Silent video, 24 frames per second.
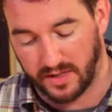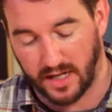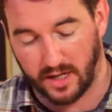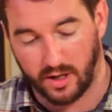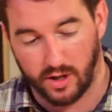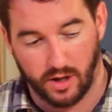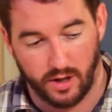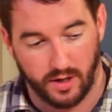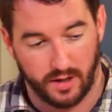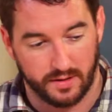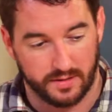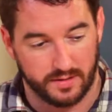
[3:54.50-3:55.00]
what they
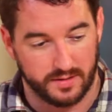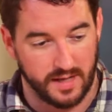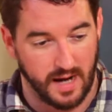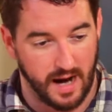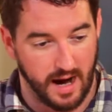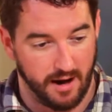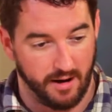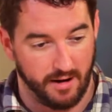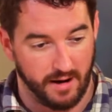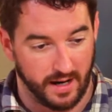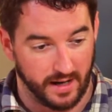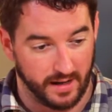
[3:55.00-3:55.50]
call
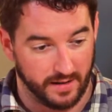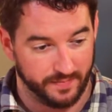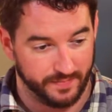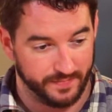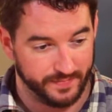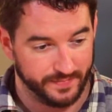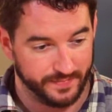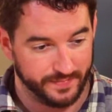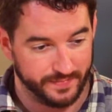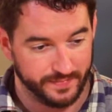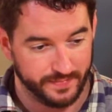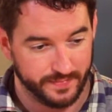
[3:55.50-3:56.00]
taring,
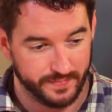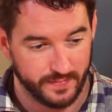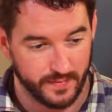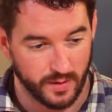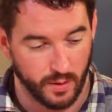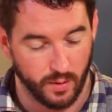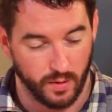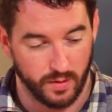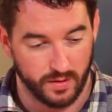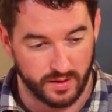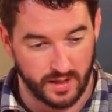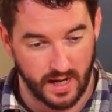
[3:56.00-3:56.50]

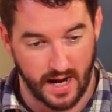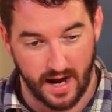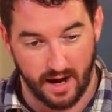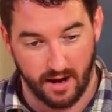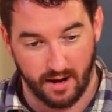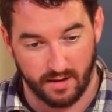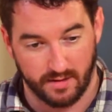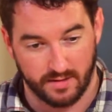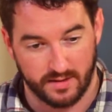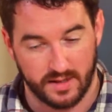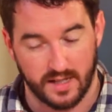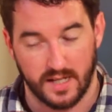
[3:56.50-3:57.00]
or
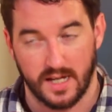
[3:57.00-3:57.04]
tare,